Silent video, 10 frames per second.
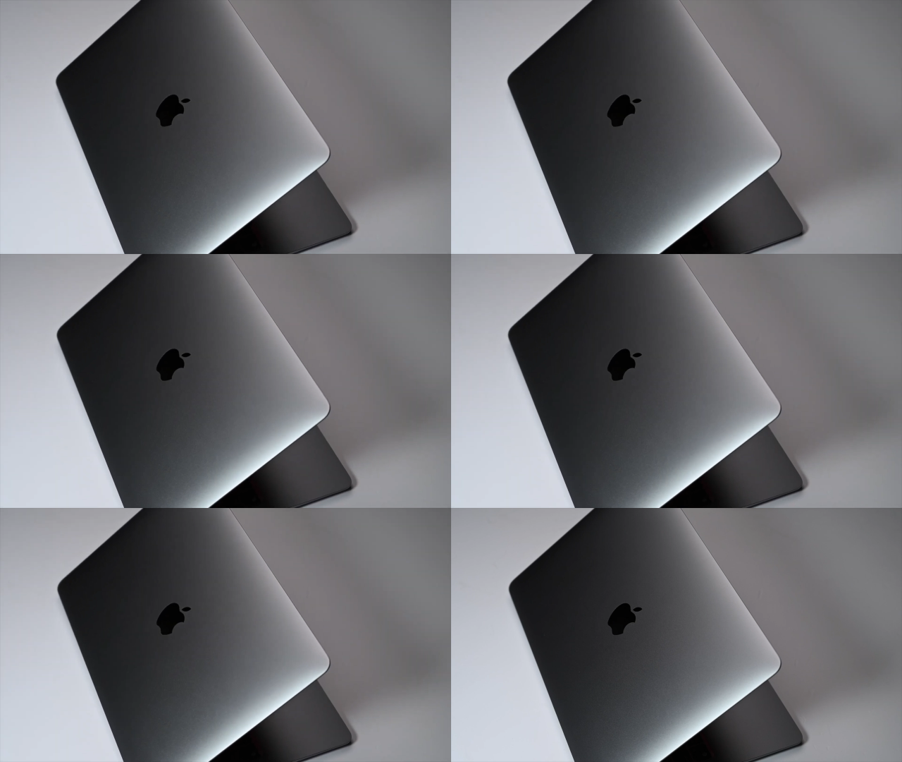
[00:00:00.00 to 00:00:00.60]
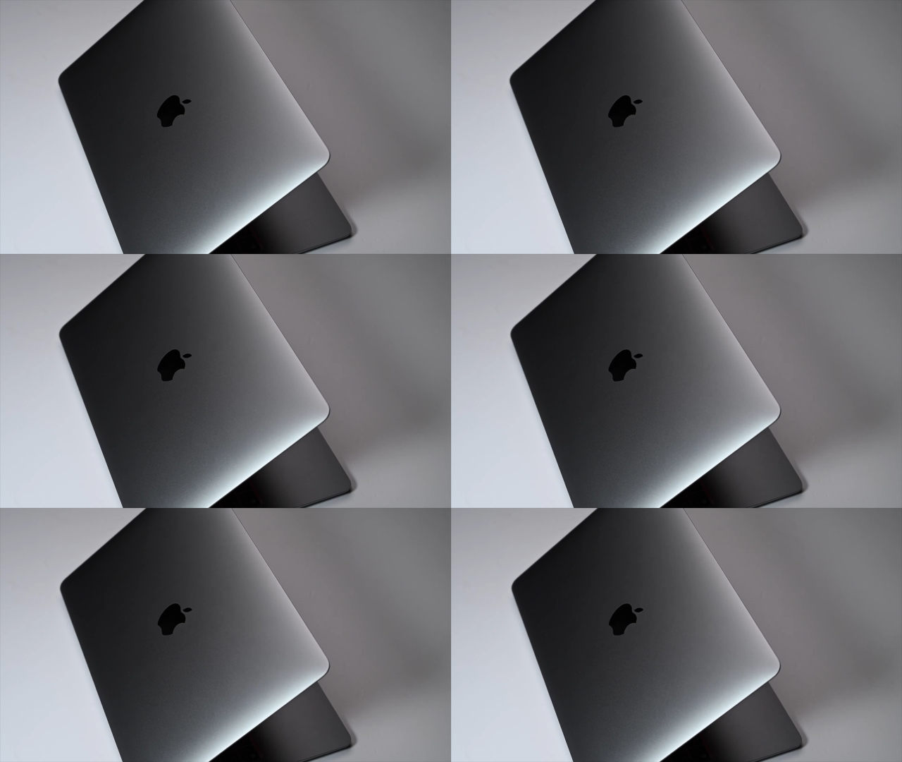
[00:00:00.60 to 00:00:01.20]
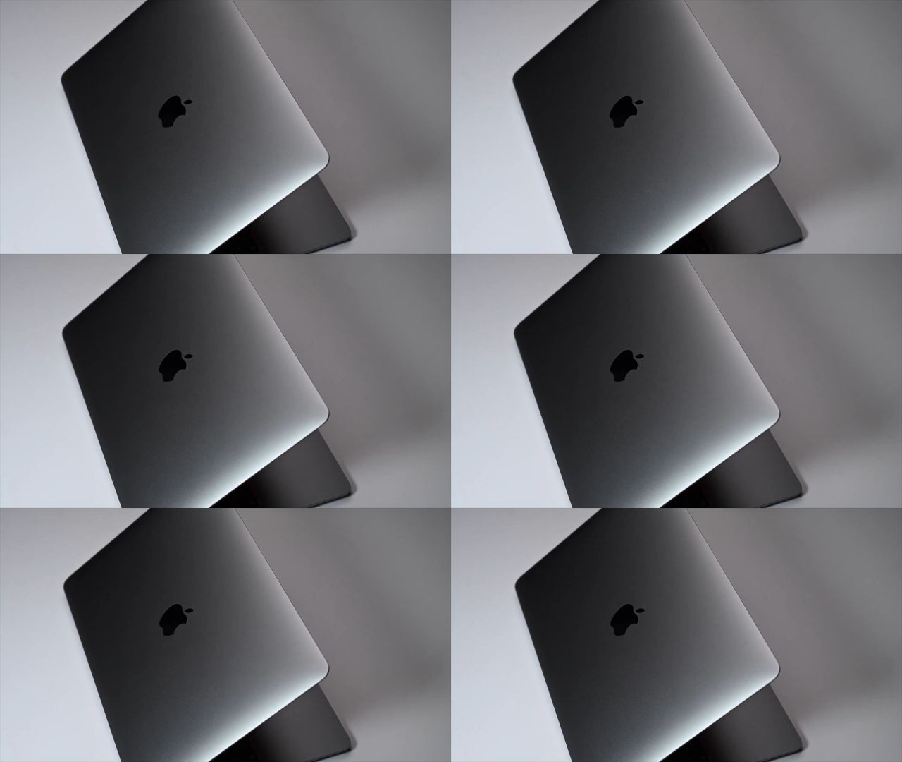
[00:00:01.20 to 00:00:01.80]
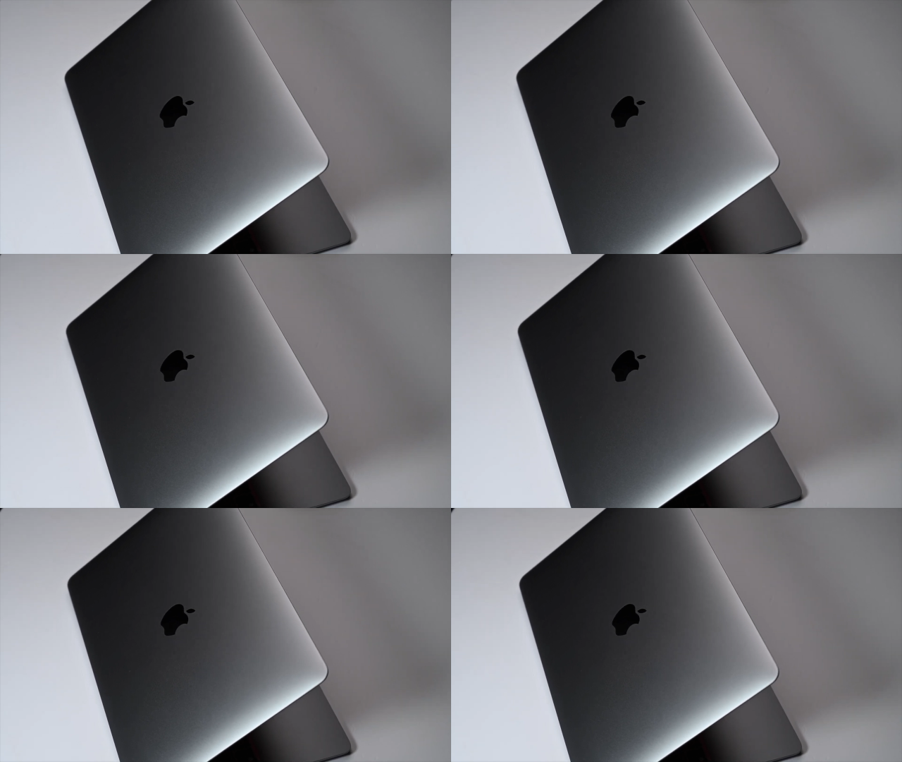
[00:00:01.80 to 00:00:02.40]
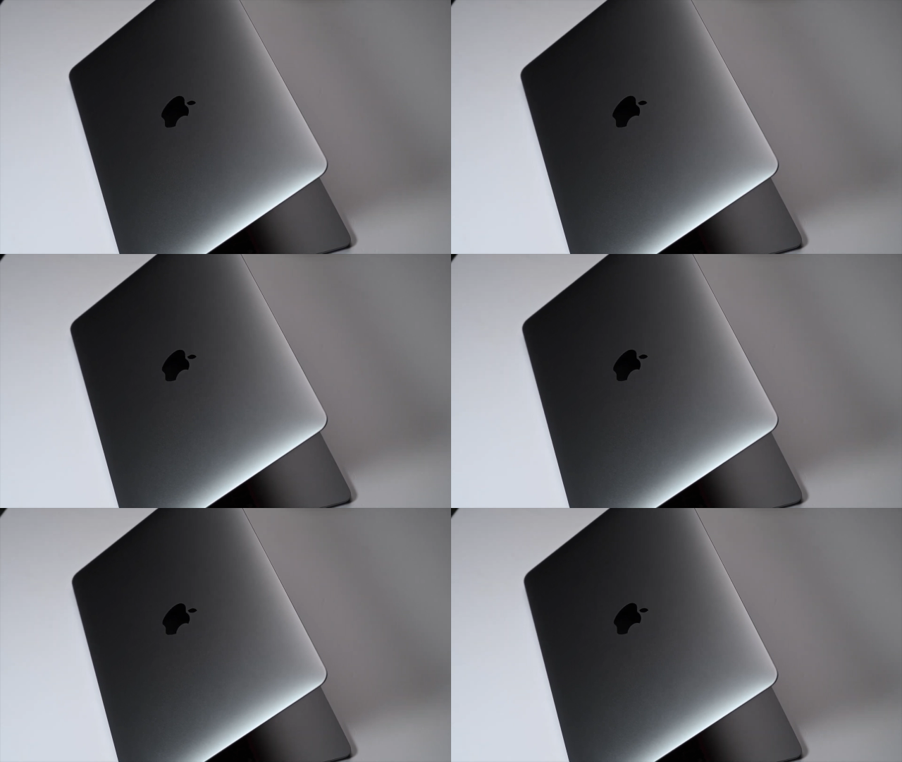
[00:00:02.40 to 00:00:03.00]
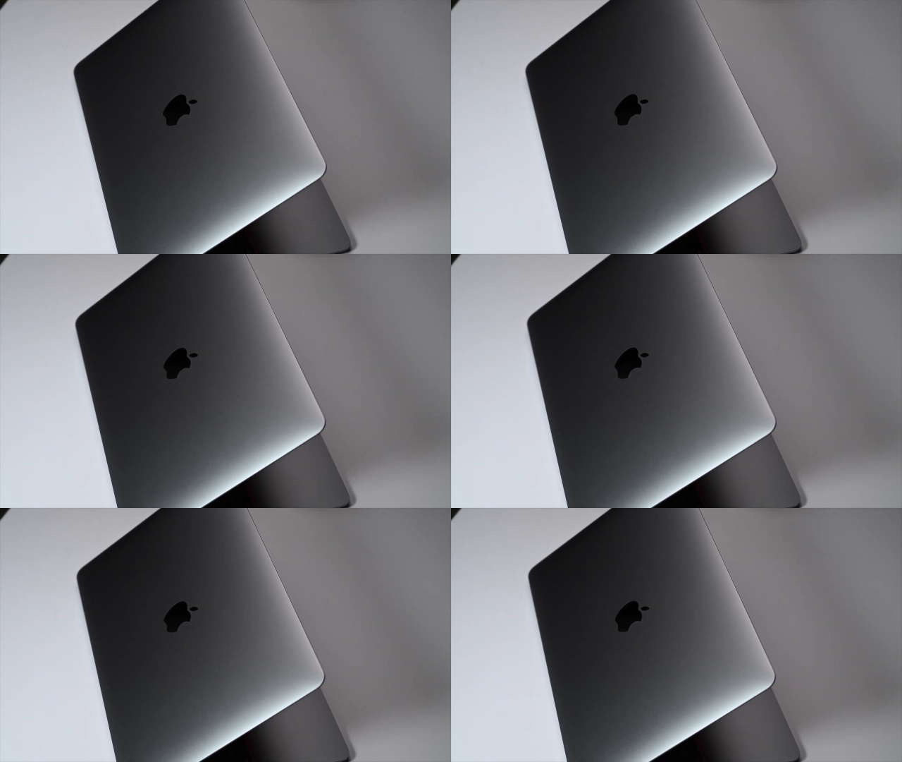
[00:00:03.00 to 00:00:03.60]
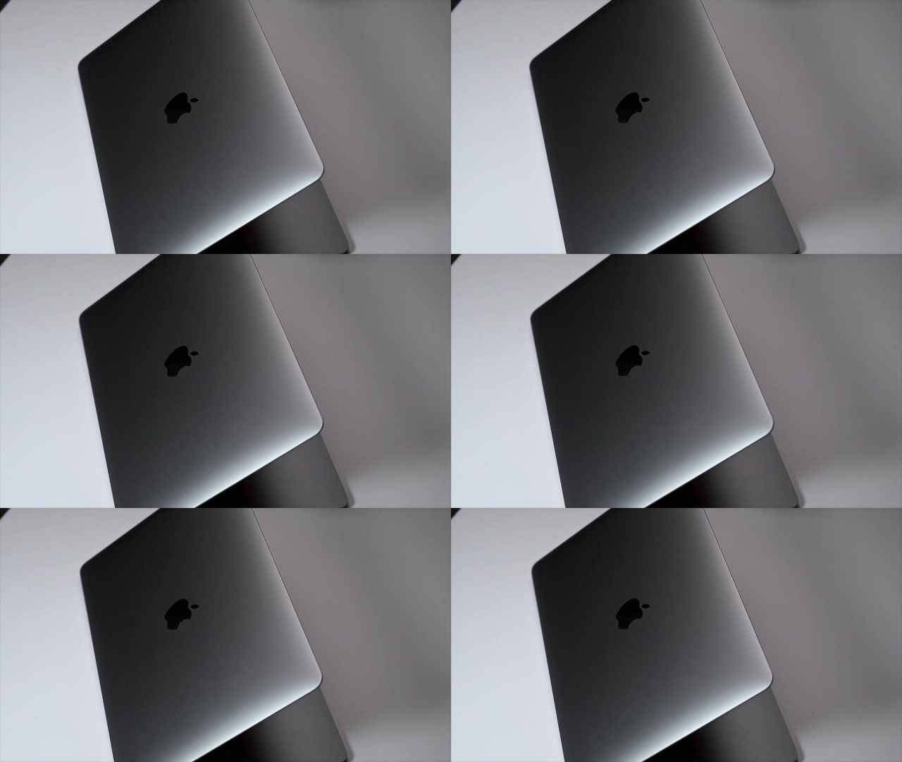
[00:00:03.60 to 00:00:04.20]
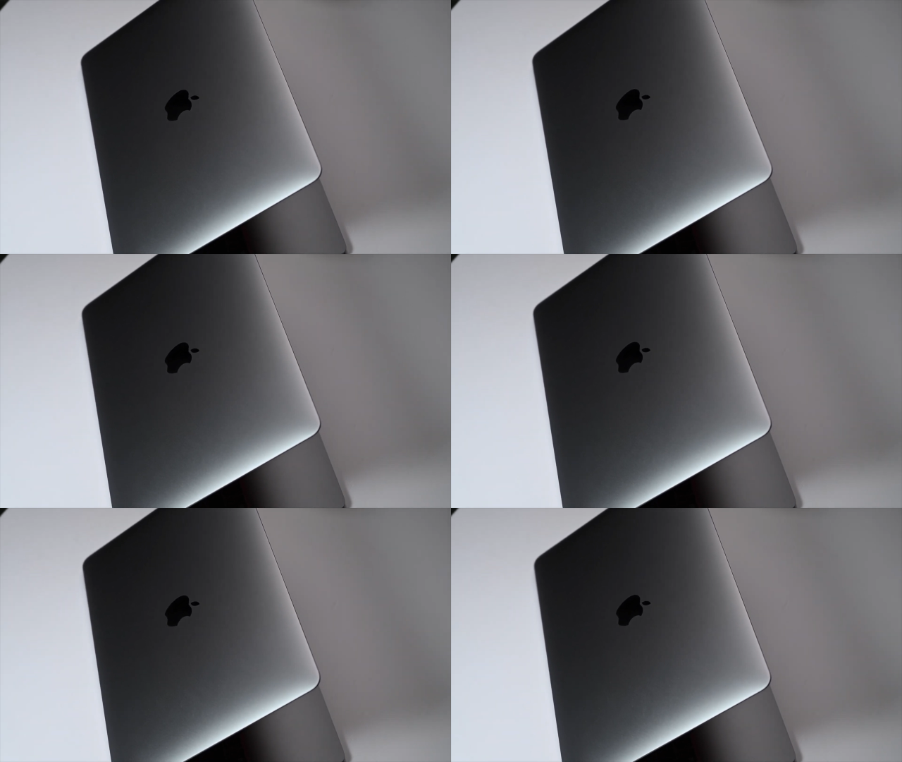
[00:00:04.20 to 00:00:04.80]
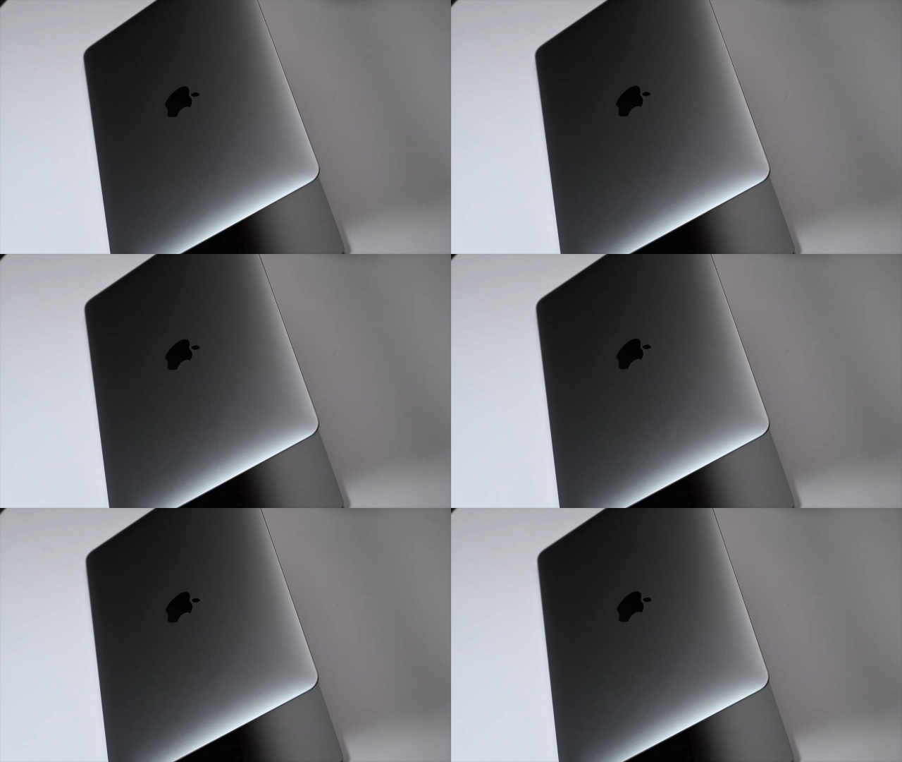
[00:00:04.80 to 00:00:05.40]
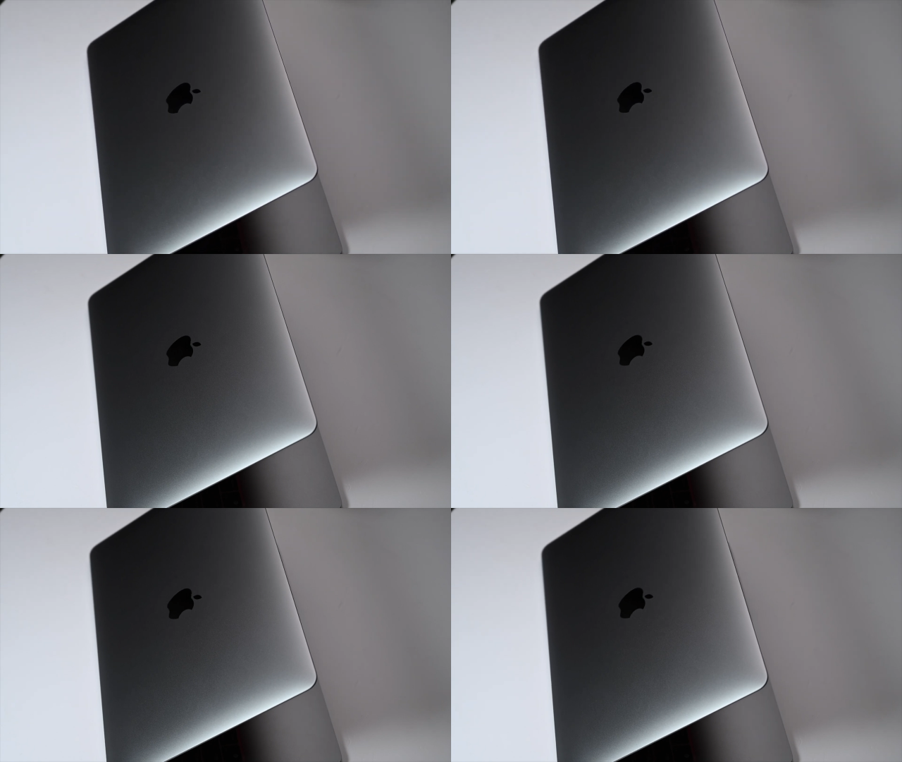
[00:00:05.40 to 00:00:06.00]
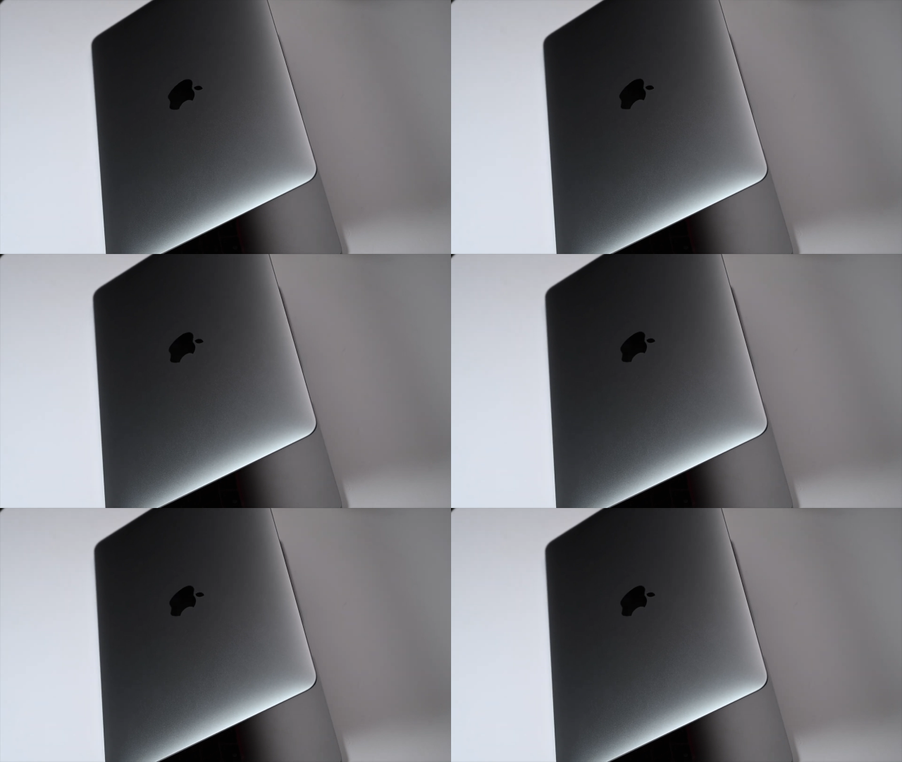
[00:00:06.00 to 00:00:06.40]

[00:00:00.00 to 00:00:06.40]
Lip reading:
[unreadable: no face in view]